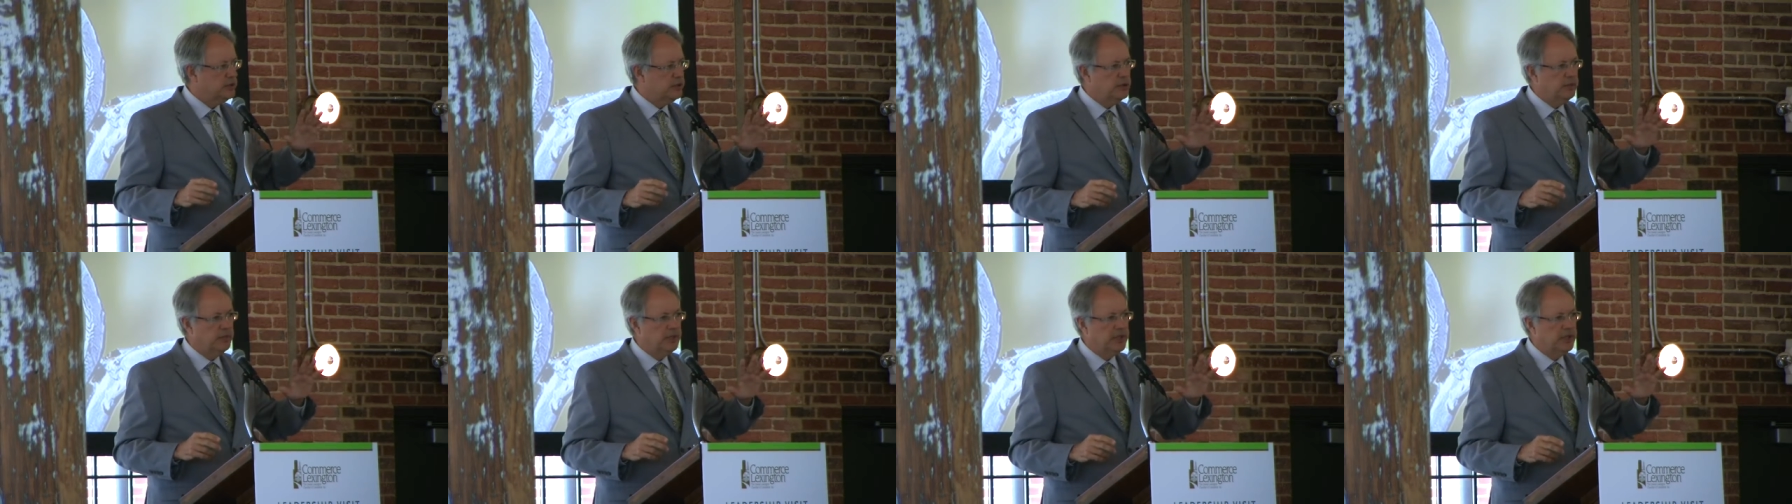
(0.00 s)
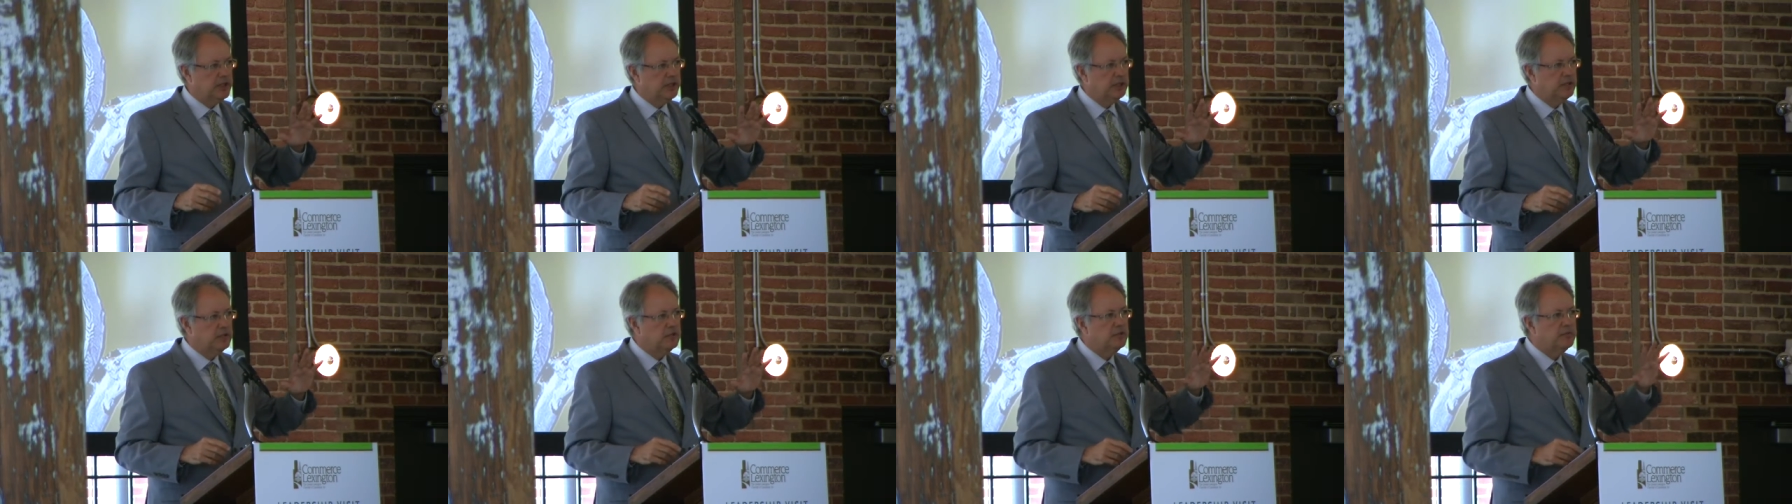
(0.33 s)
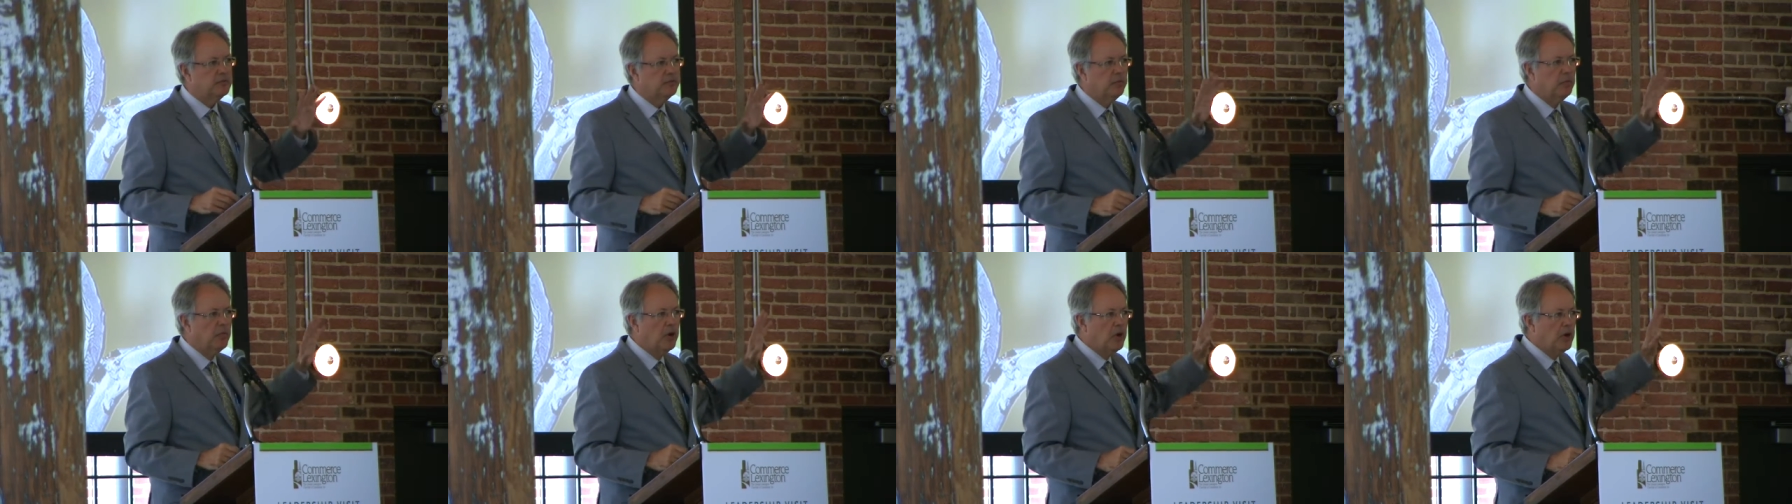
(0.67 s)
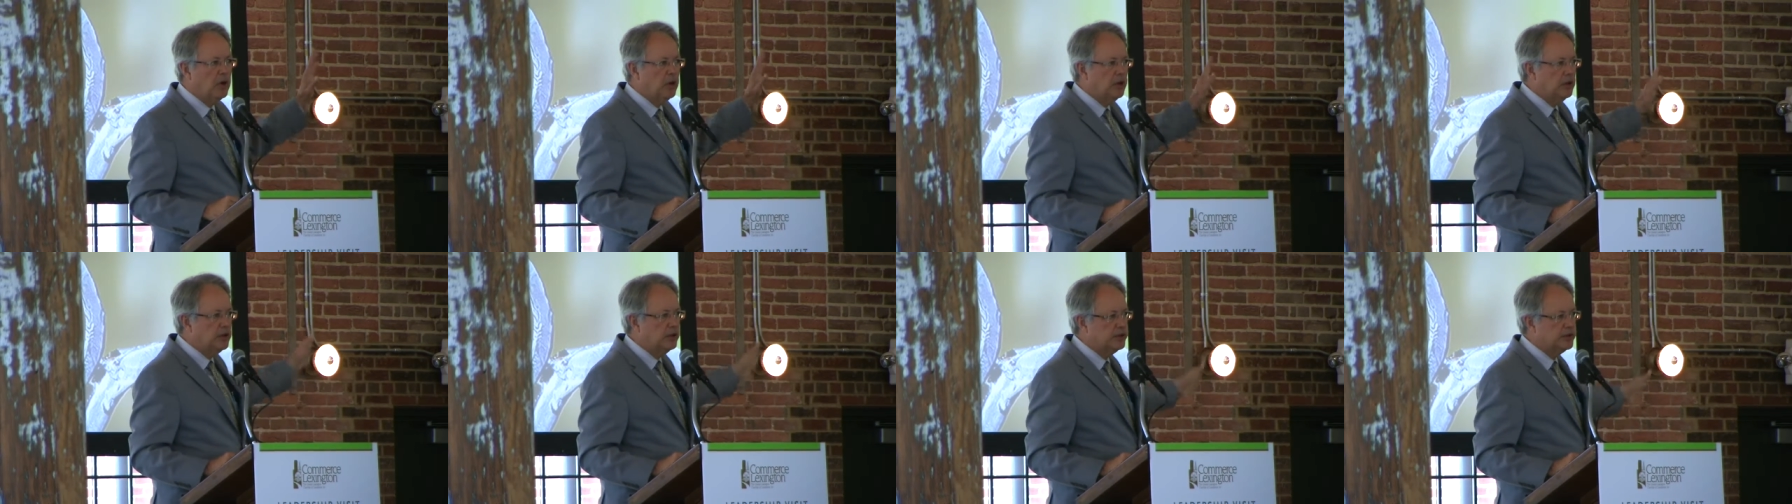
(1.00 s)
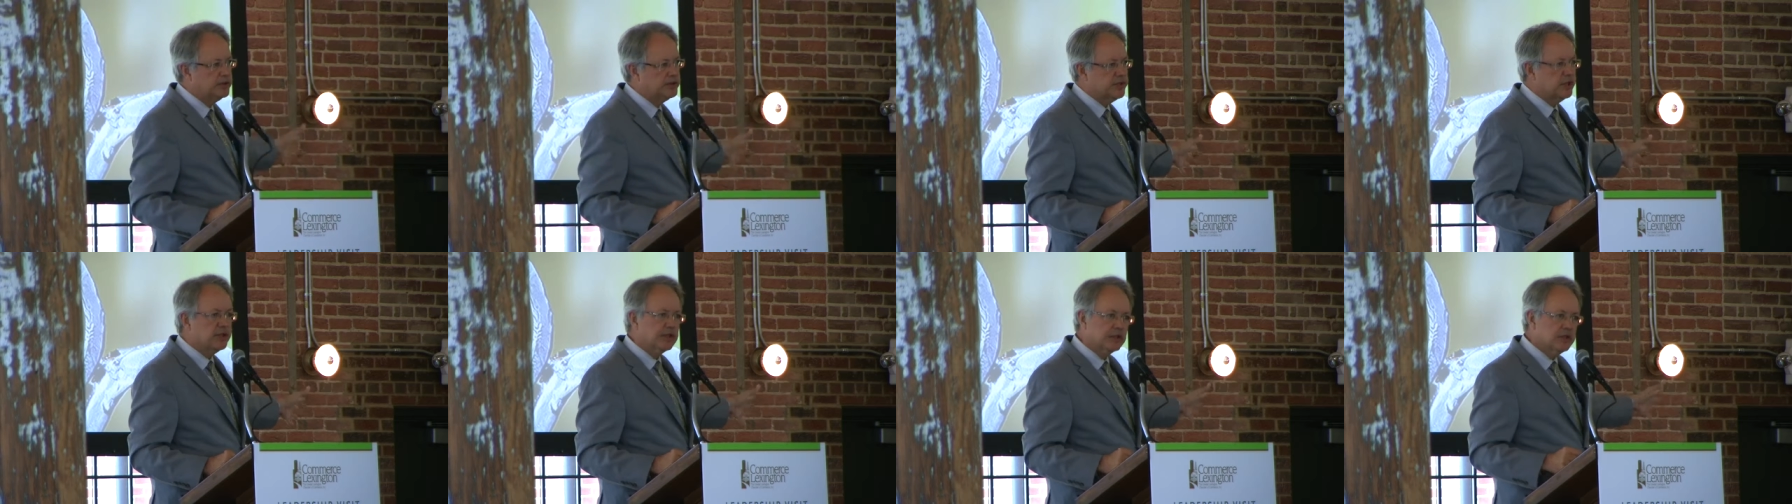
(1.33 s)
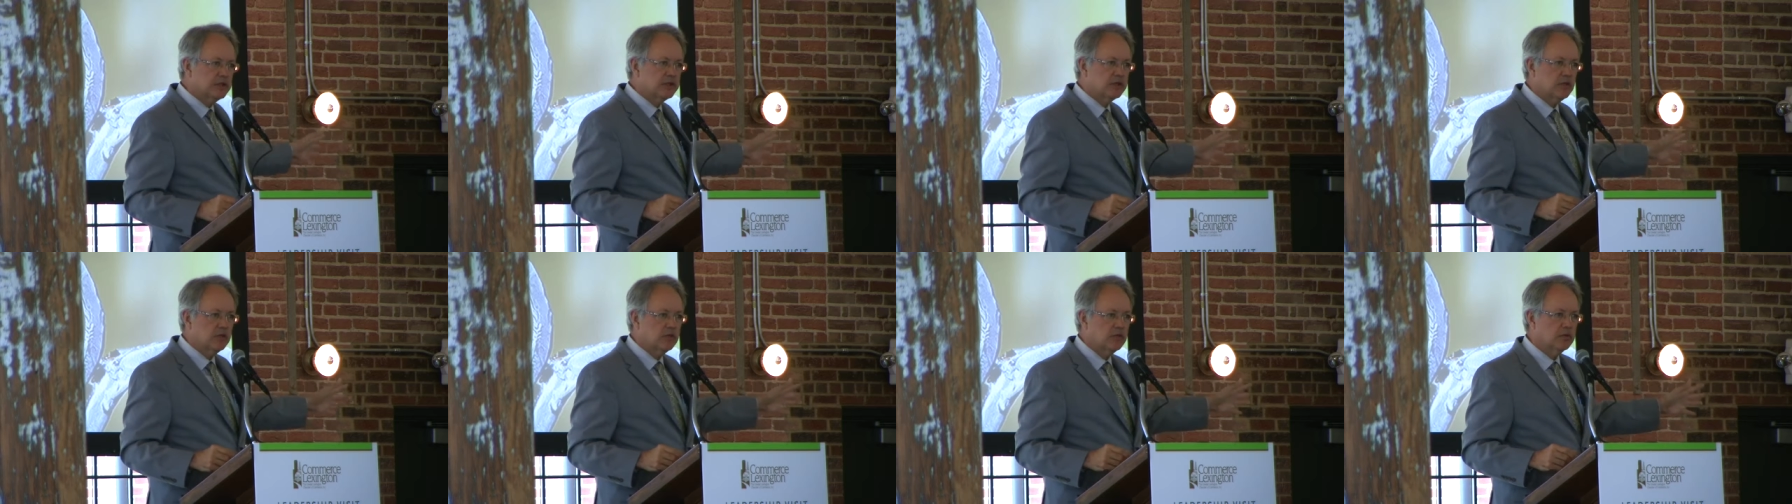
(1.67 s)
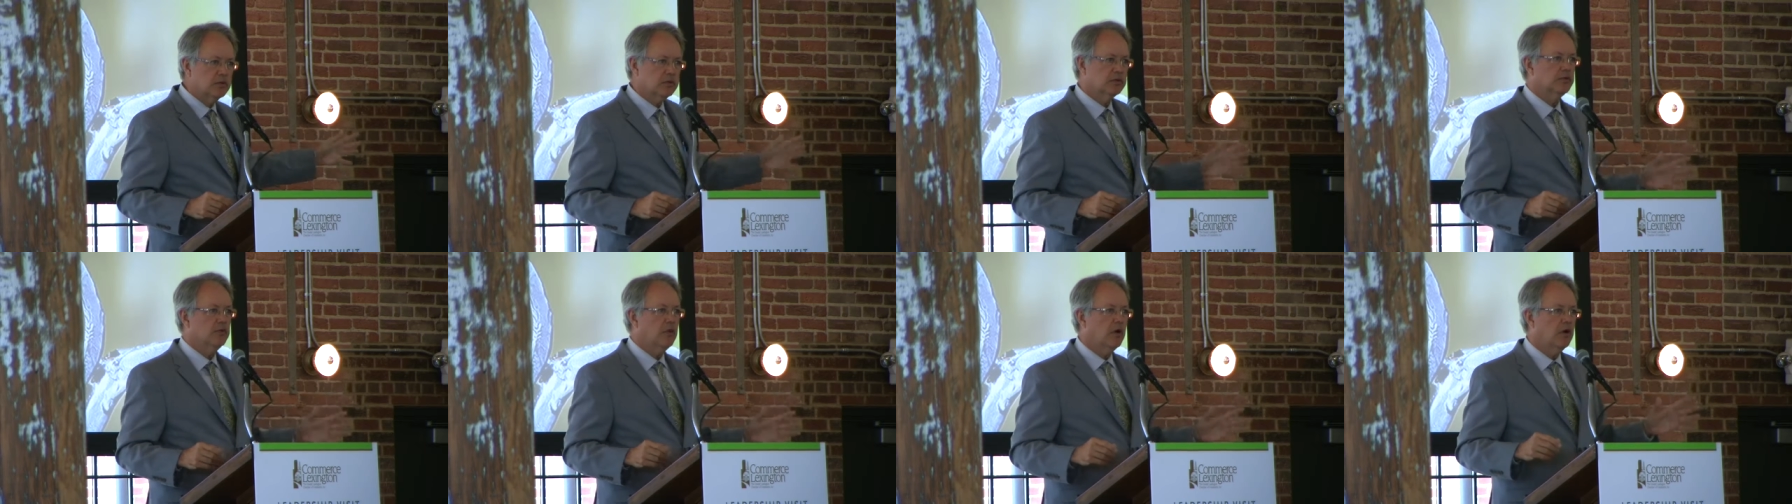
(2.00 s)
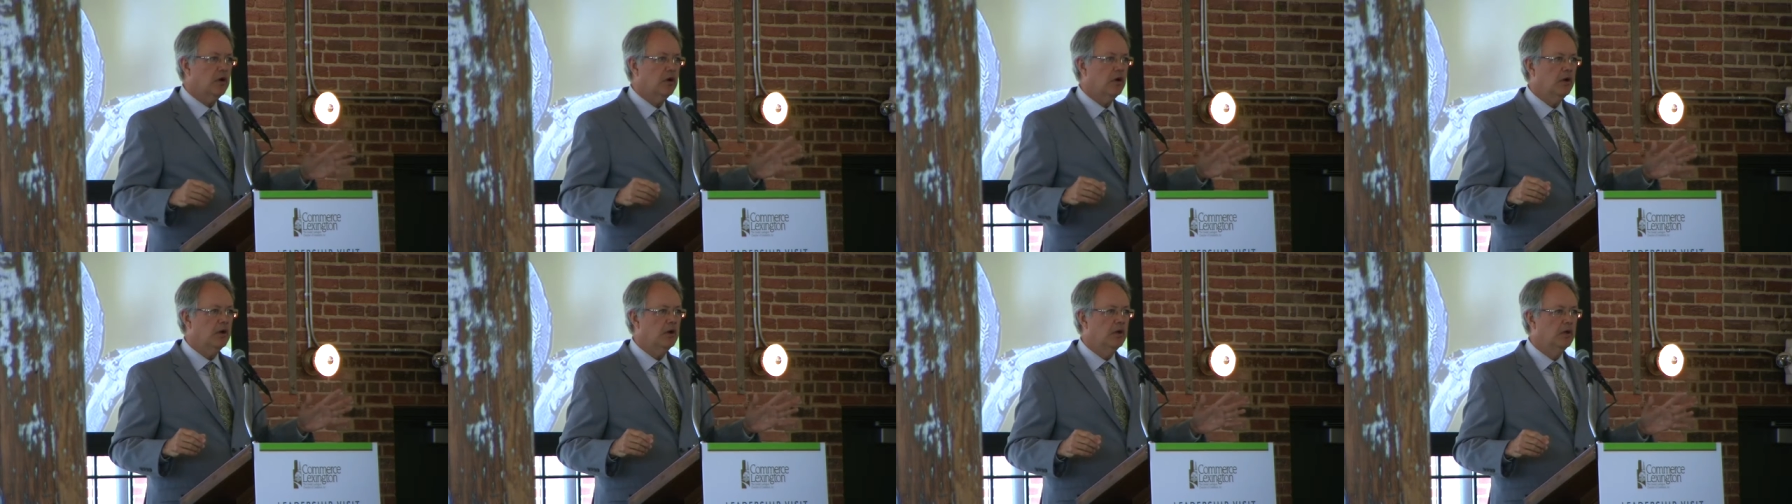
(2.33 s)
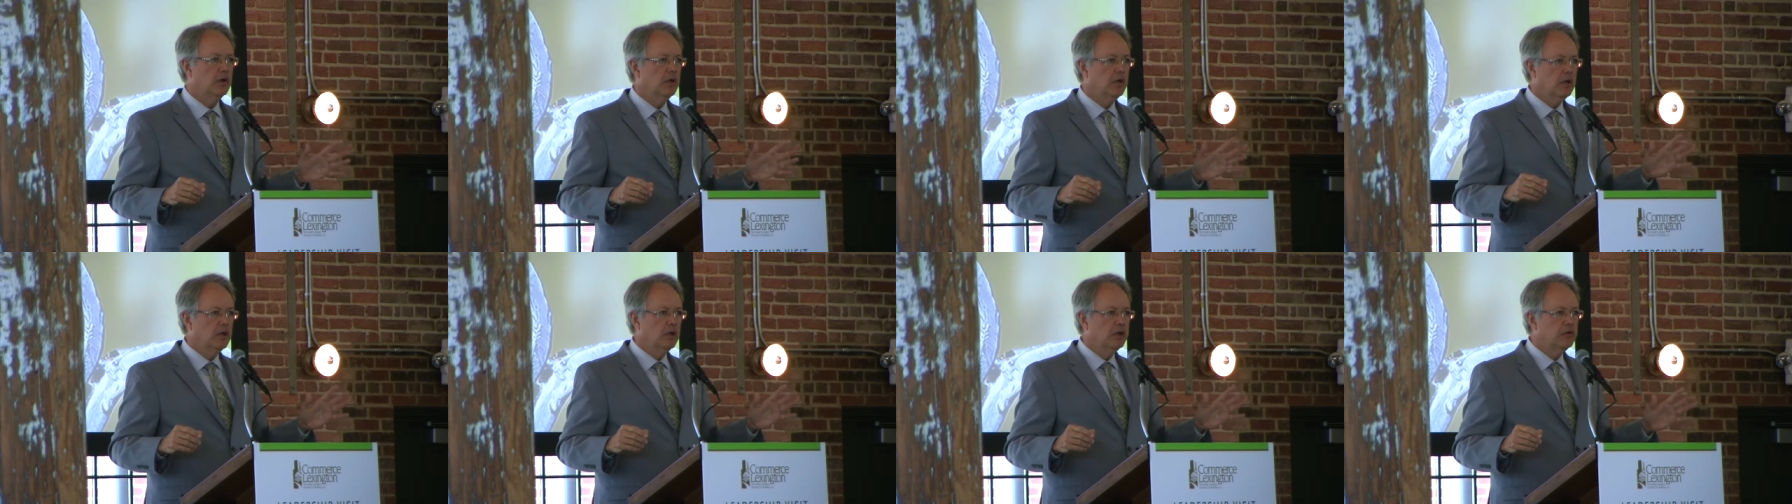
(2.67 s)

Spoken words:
The big malls and the stores were all